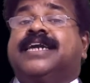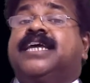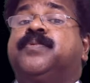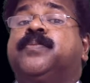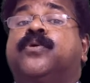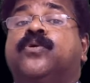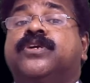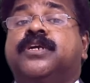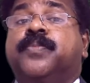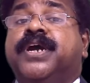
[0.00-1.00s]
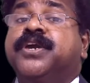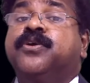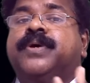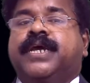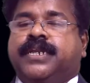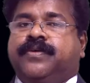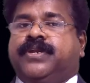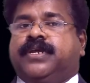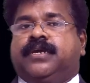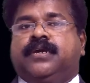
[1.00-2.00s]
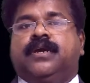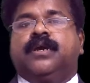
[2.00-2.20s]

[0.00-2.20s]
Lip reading: can be polluted by human activity.